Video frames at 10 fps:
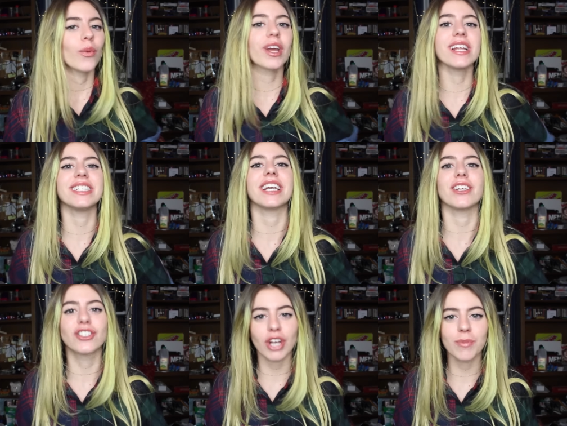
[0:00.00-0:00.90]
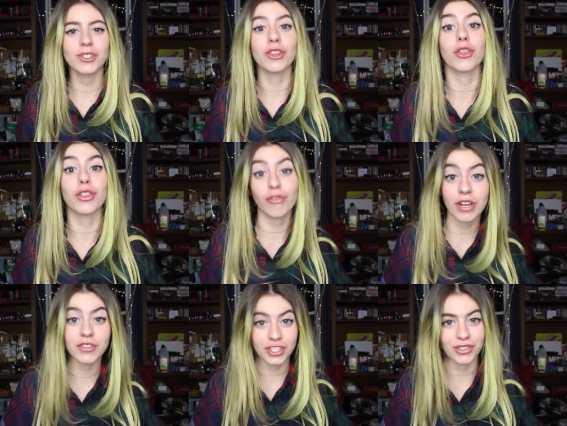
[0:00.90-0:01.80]
We're gonna take a trip to the
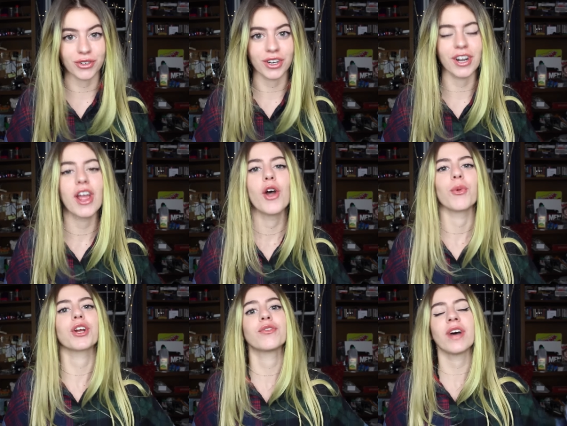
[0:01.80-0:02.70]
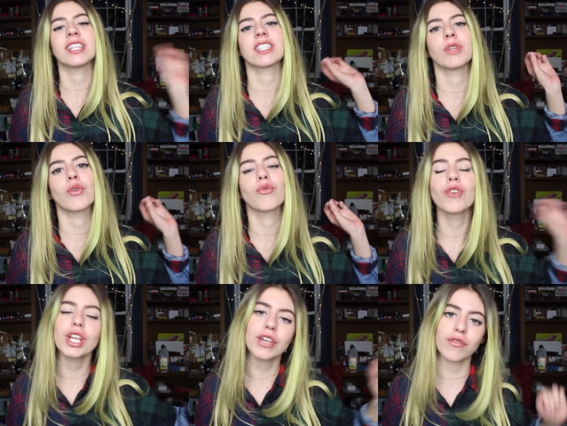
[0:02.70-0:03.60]
thrift store, we're gonna find something
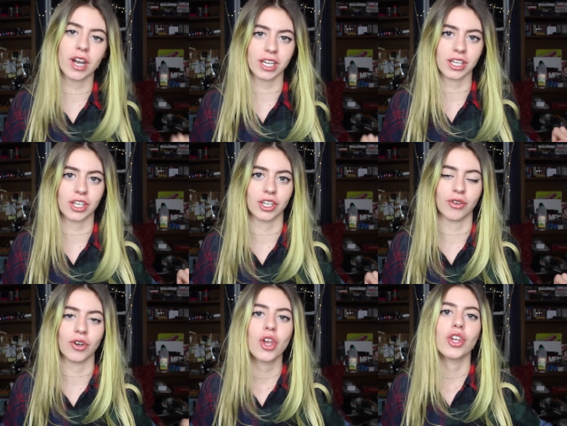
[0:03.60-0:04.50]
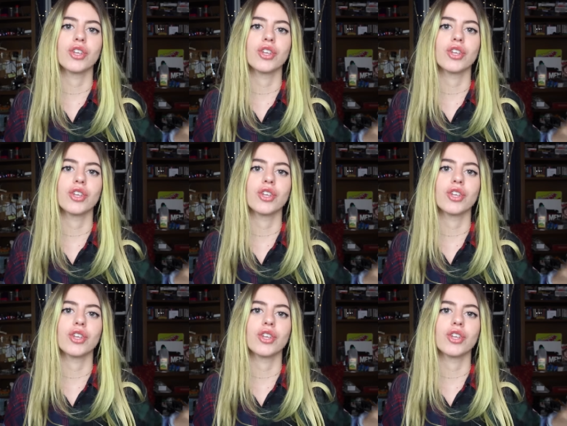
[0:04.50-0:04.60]
really fucking cute,